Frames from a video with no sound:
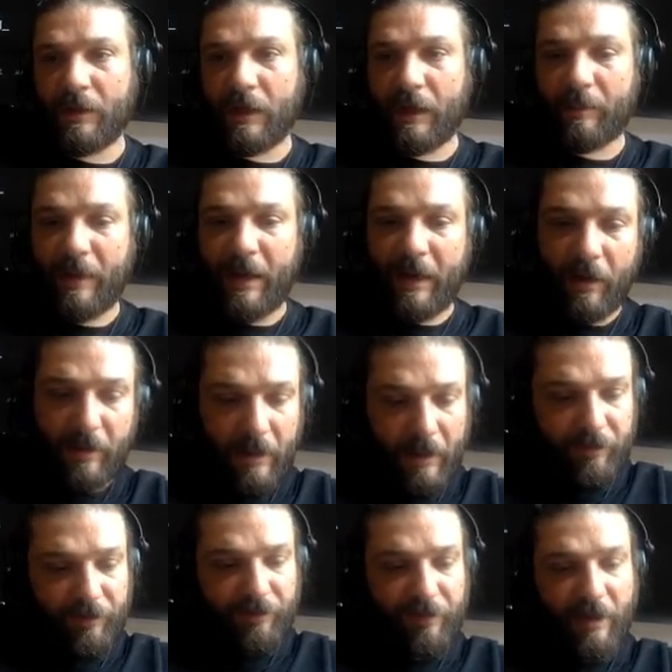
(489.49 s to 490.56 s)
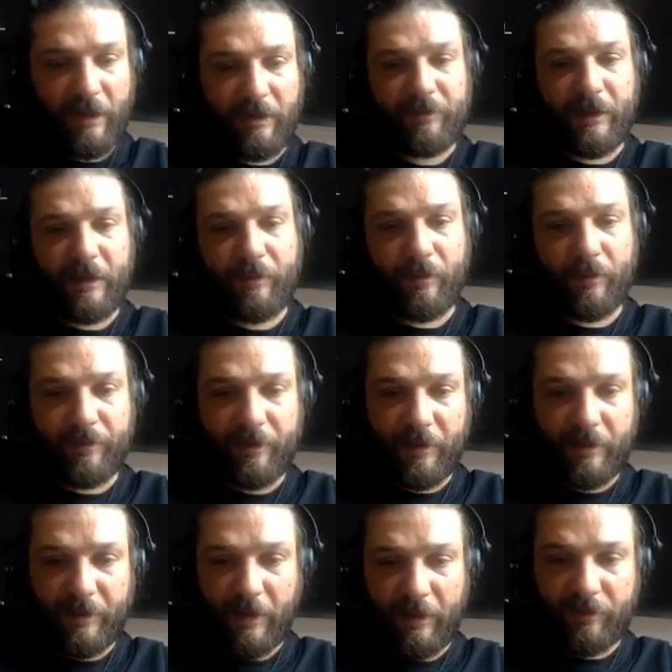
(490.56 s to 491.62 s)
And I can actually change that
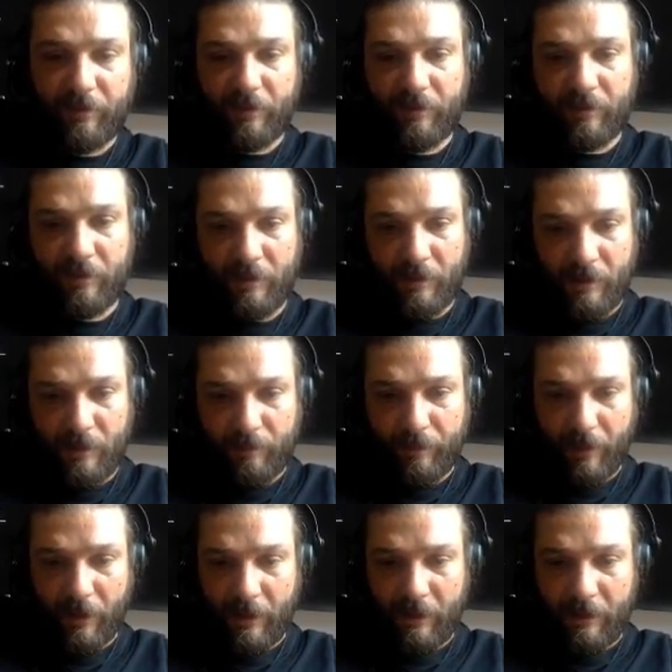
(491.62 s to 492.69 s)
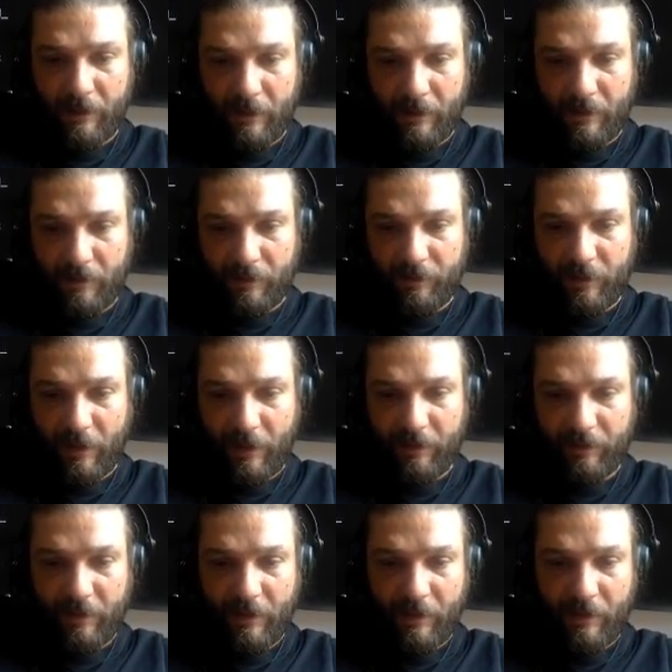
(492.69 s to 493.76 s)
quantization by
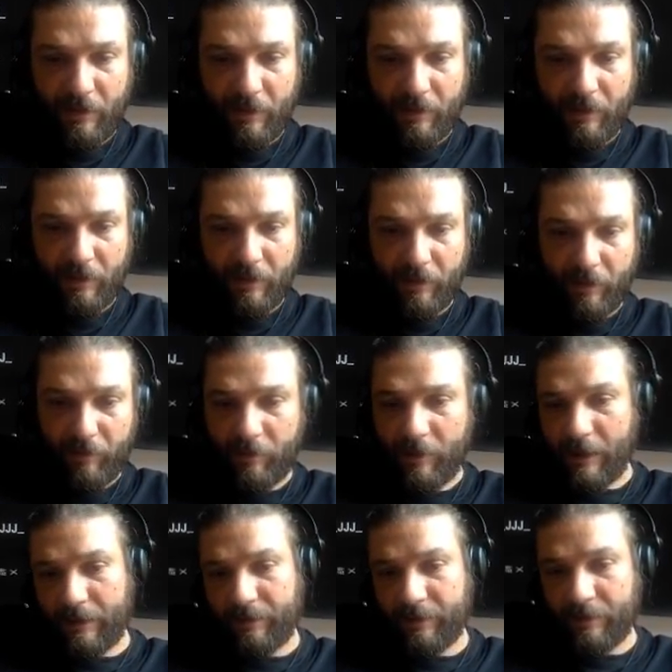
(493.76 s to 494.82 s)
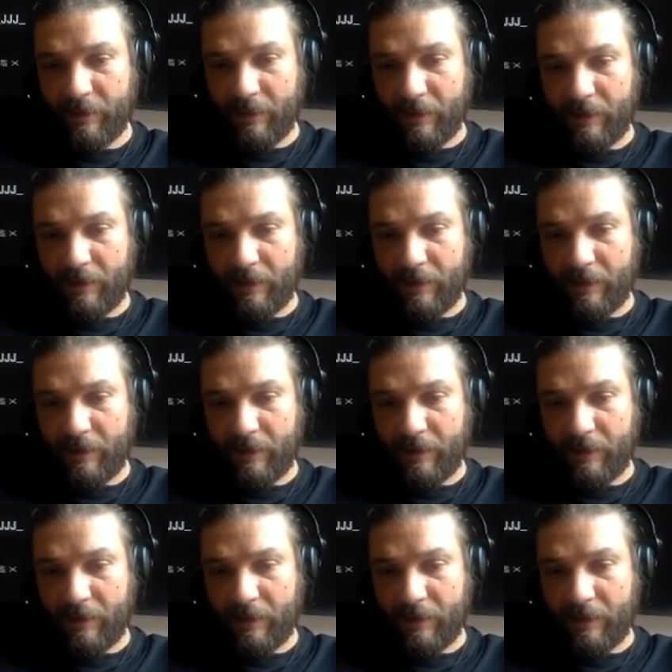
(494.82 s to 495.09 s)
changing the grid